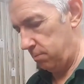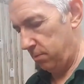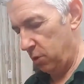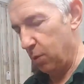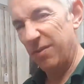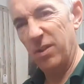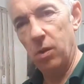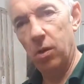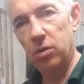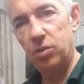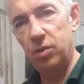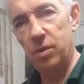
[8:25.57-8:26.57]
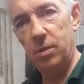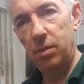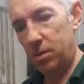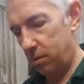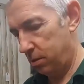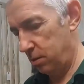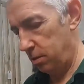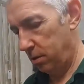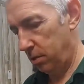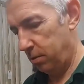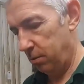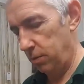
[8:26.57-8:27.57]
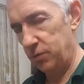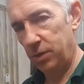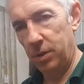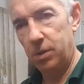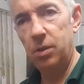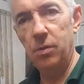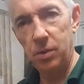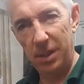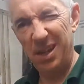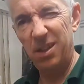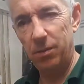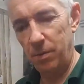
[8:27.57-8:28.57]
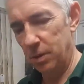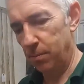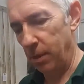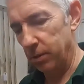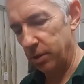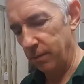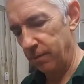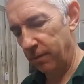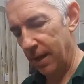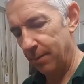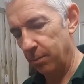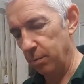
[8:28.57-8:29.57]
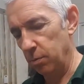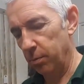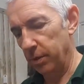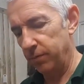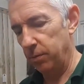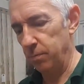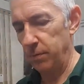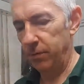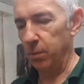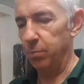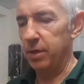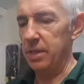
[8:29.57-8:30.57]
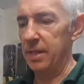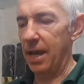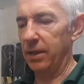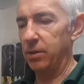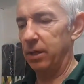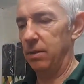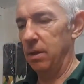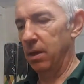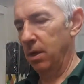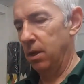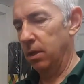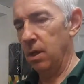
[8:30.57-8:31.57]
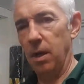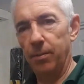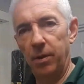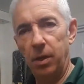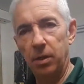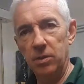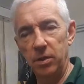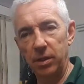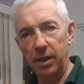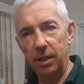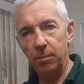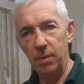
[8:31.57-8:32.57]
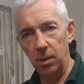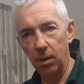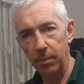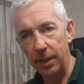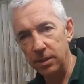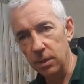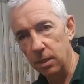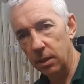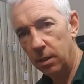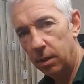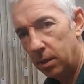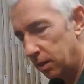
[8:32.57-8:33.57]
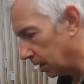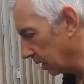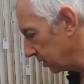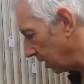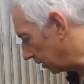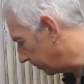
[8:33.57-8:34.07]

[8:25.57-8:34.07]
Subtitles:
you haven't got oxygen. Obviously the two together are explosive and flammable, but if you breathe that and you had carbon dioxide in there, it'd be a lot better. So